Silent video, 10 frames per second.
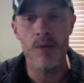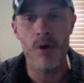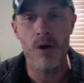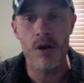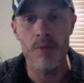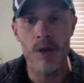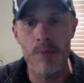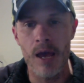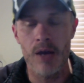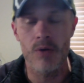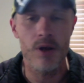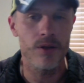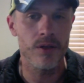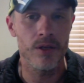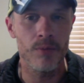on my Mac rather
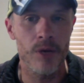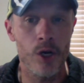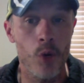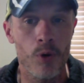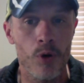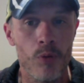than my GoPro,